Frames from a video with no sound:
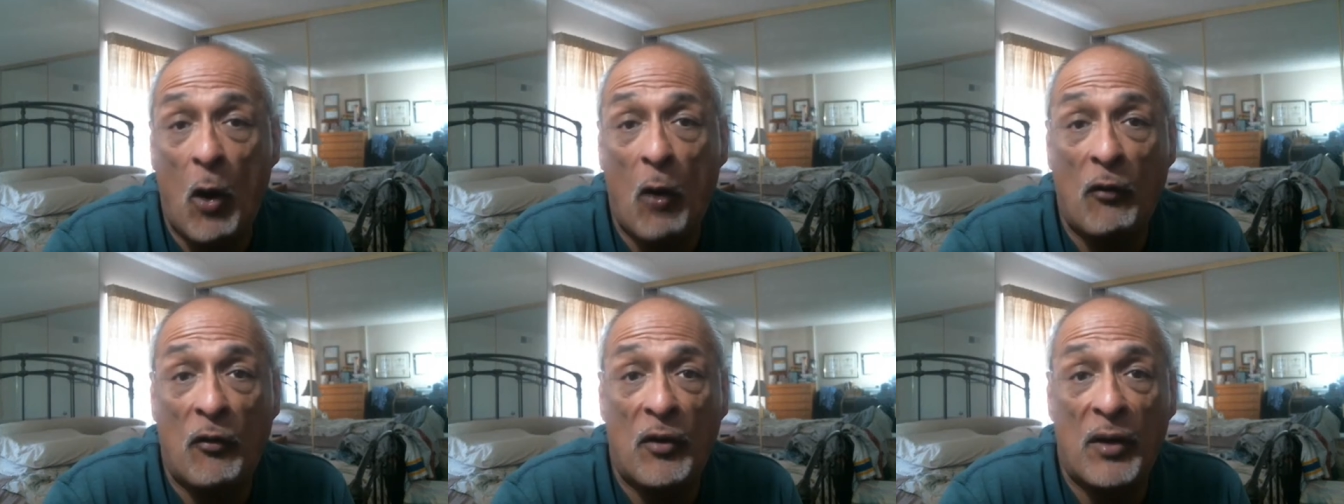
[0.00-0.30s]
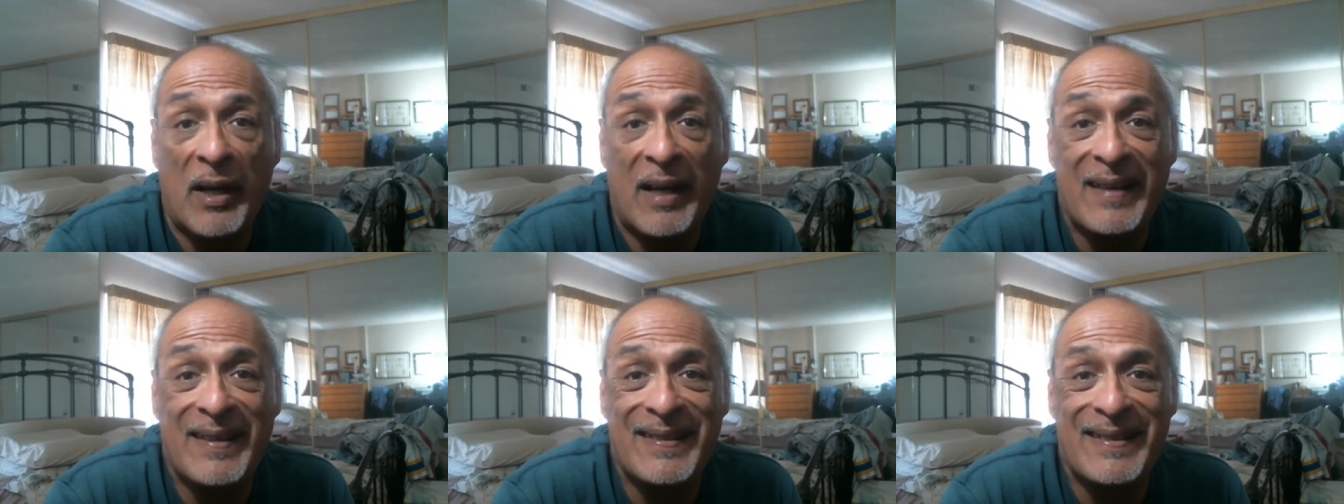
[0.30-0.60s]

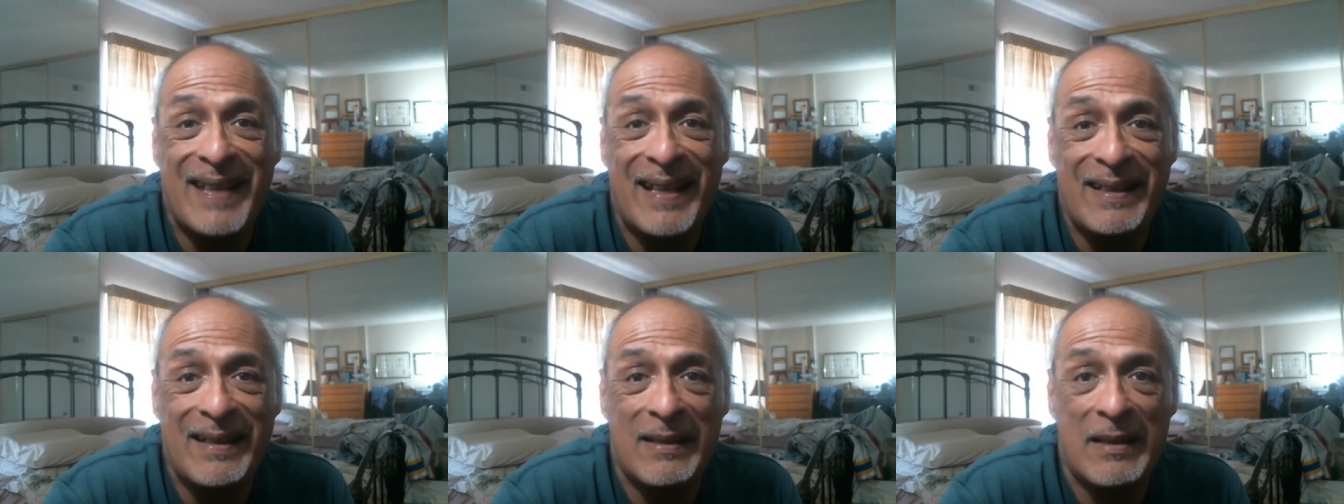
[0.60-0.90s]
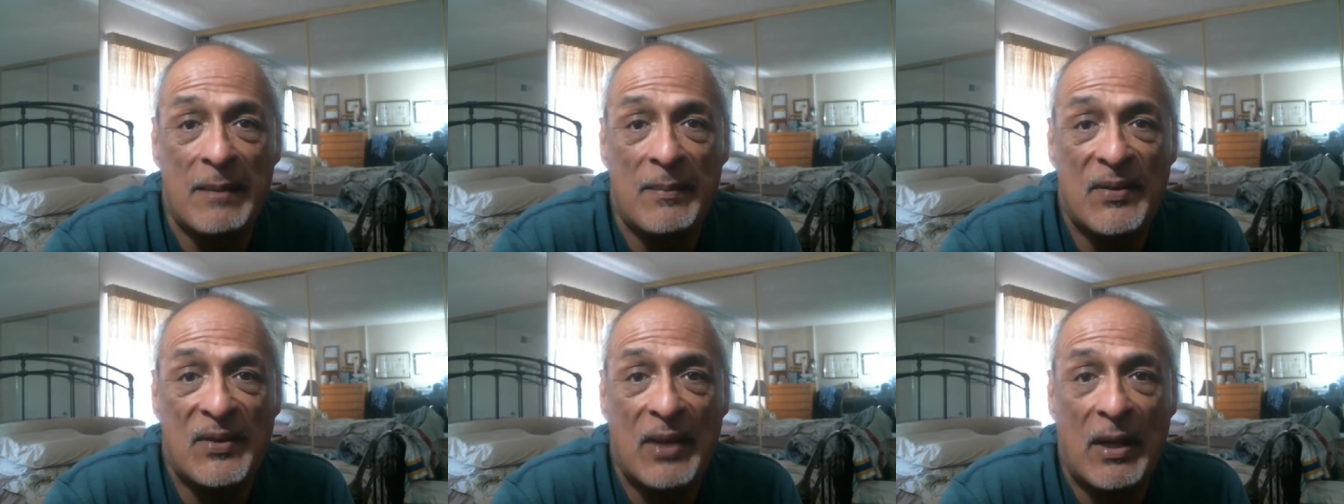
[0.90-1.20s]

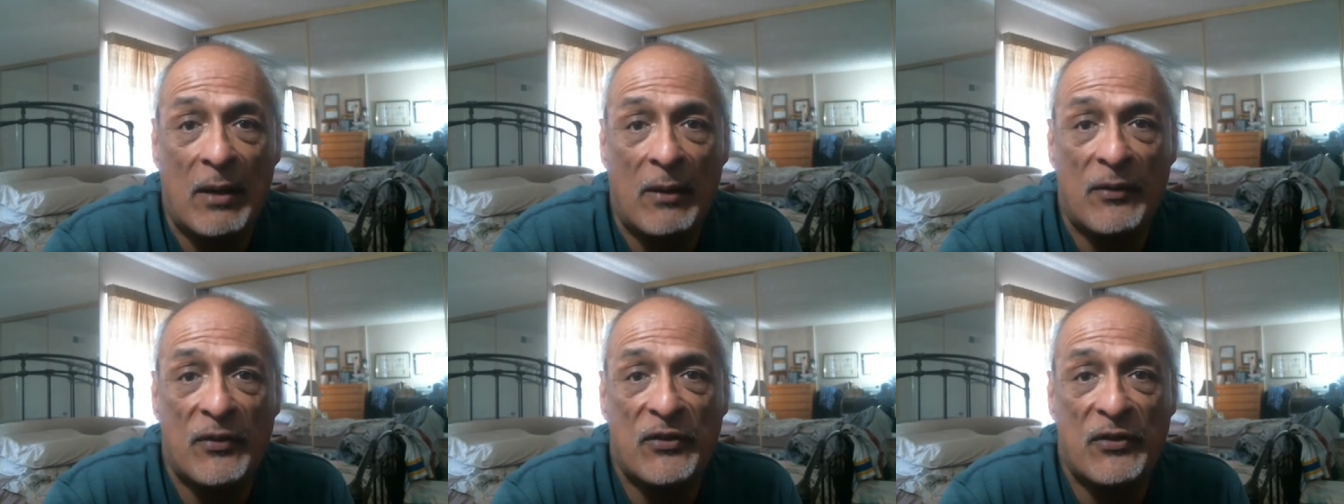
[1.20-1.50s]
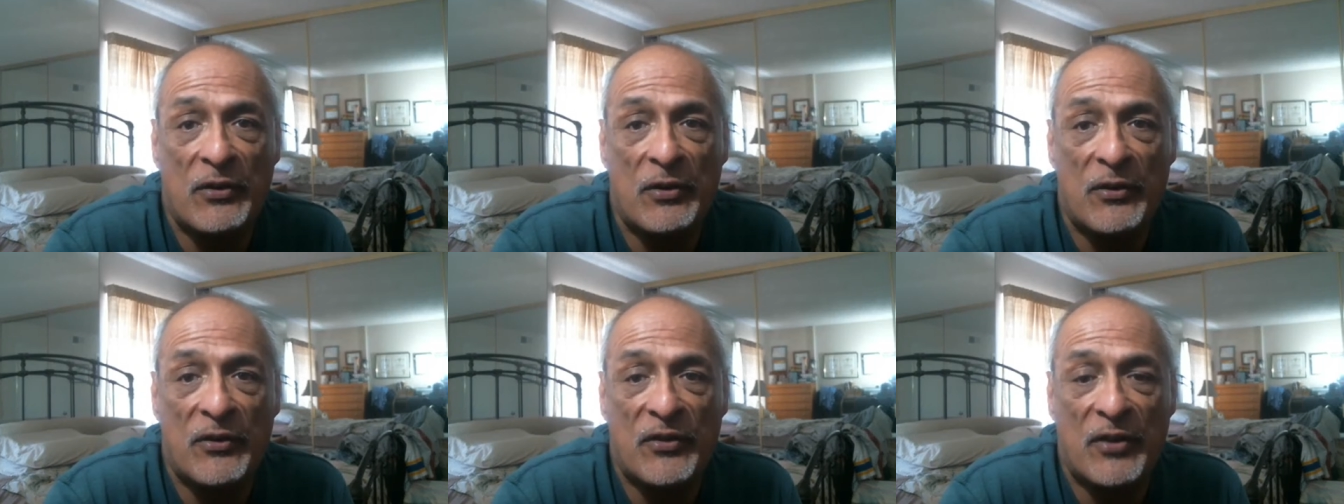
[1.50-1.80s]
overextended themselves
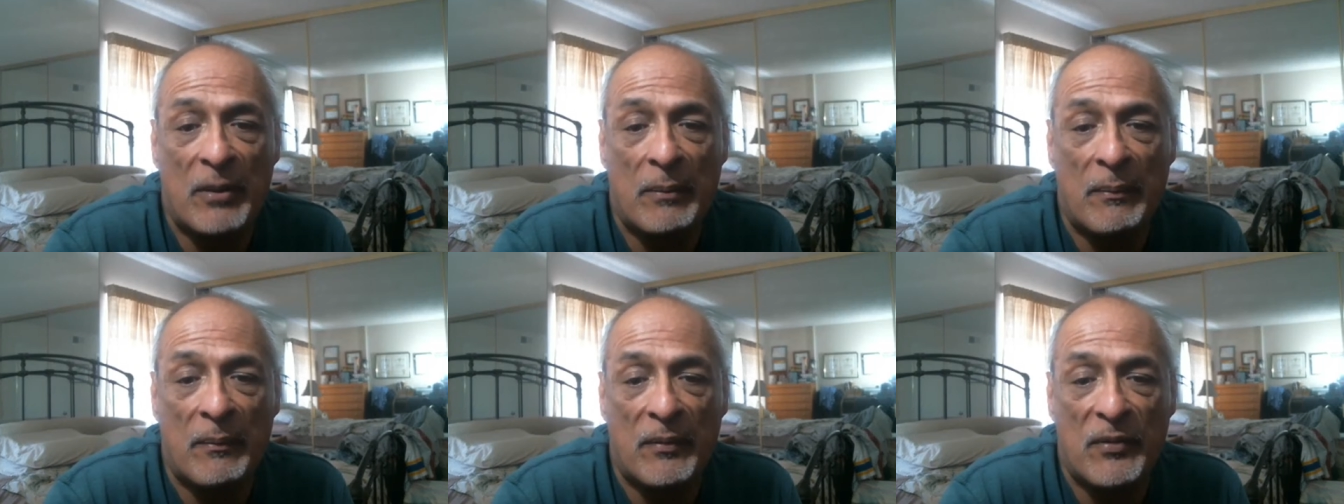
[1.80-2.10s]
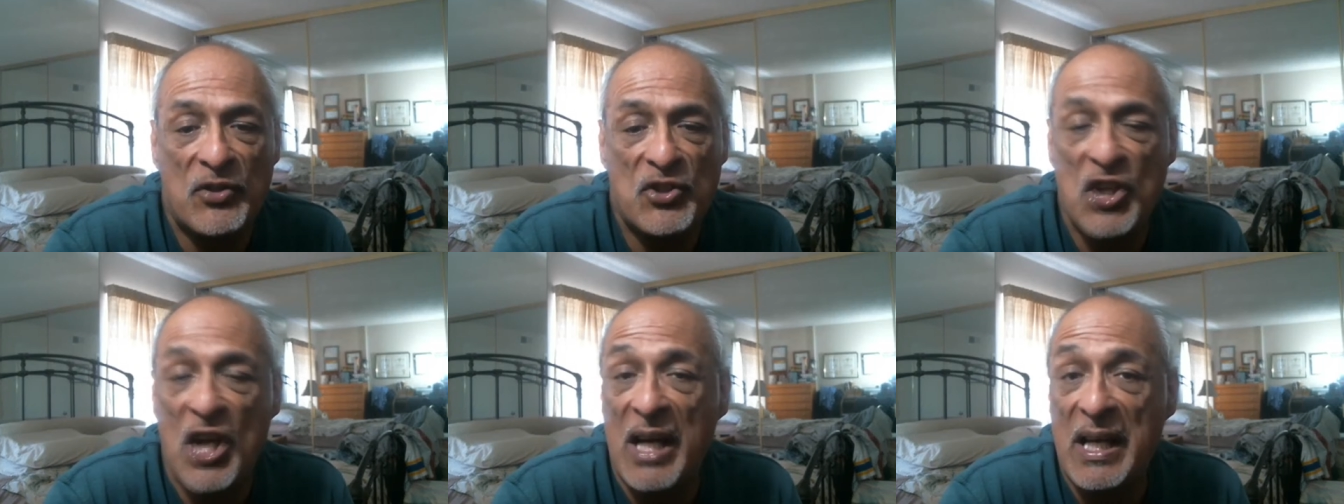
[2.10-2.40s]
through some
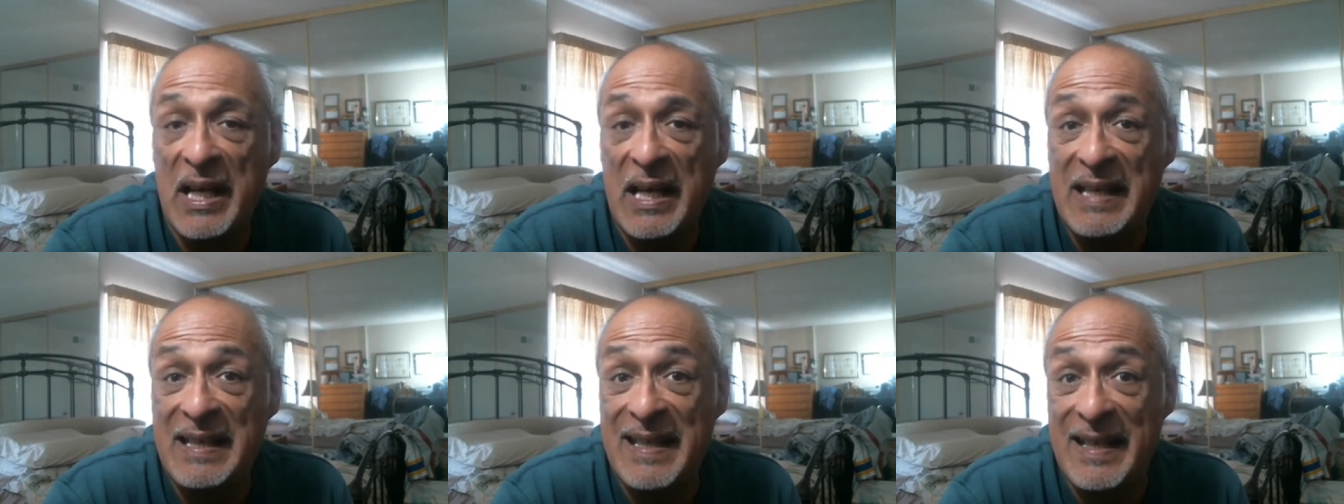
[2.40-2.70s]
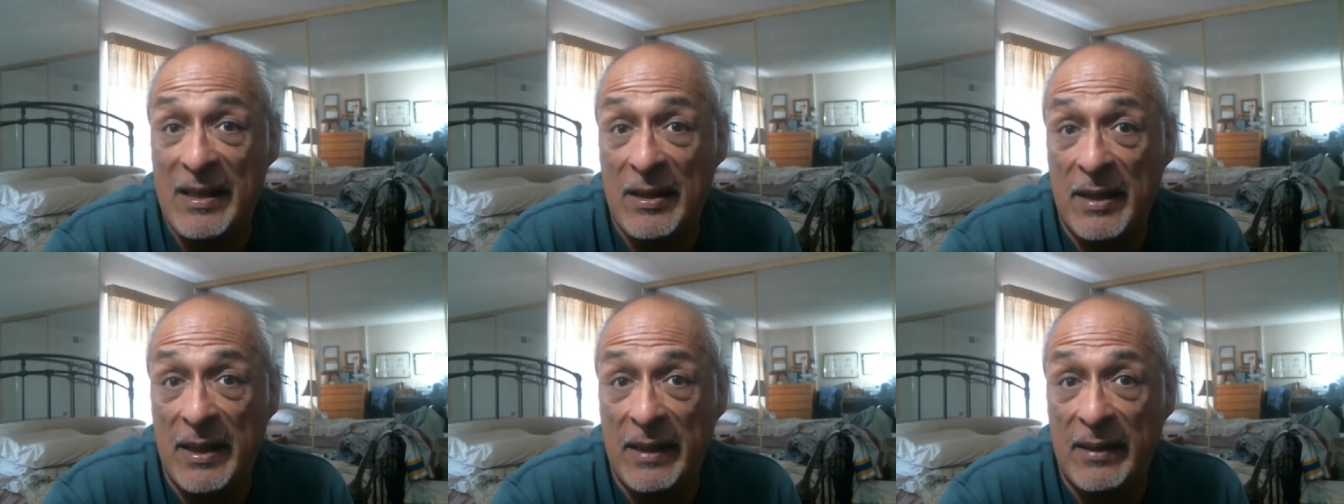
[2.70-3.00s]
shady
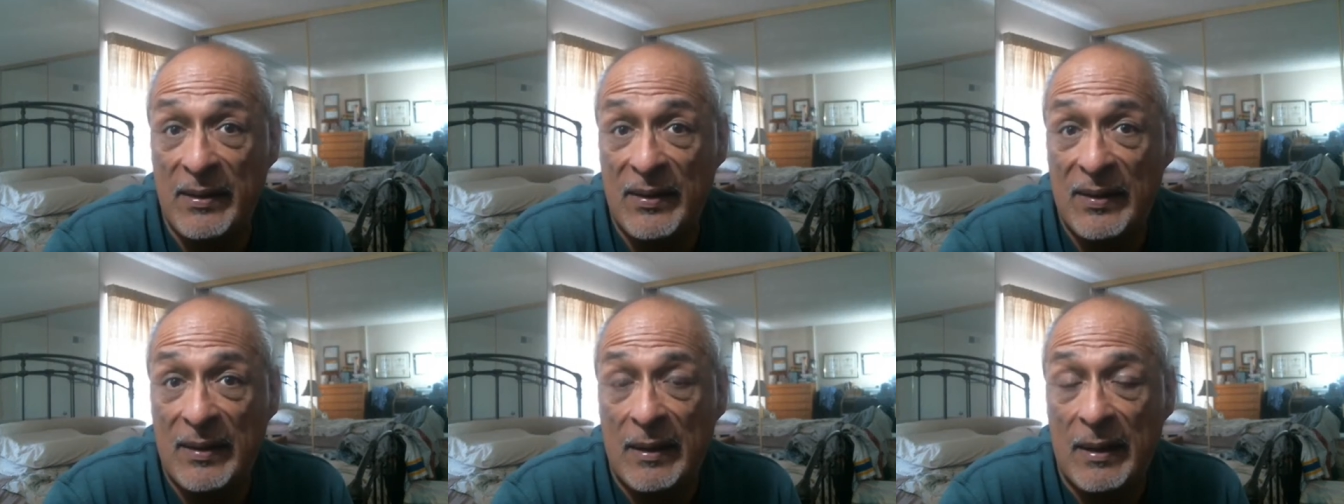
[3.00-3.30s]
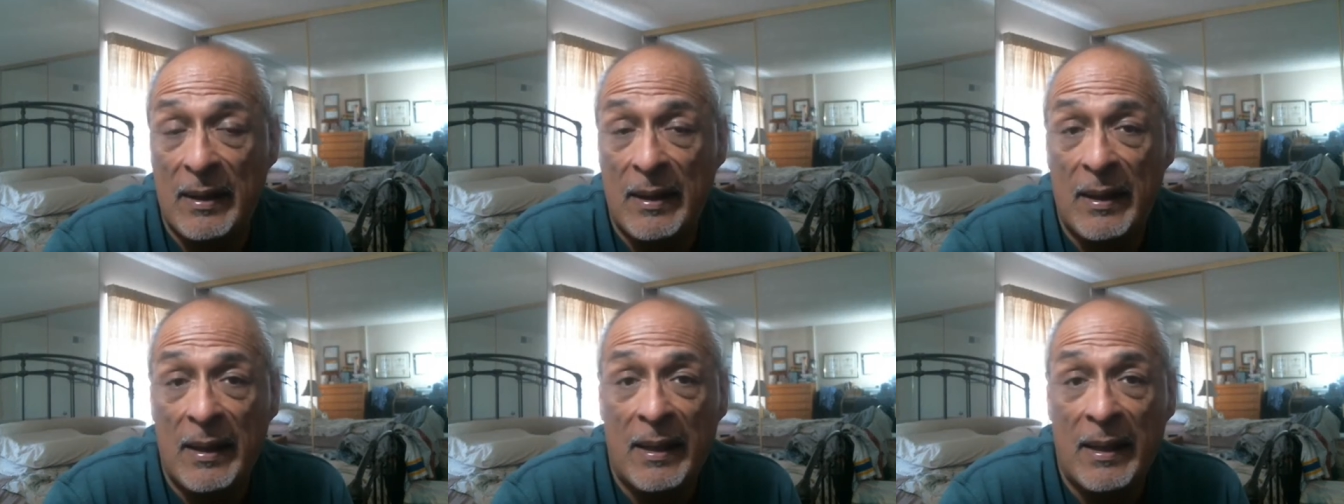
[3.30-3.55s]
dealings.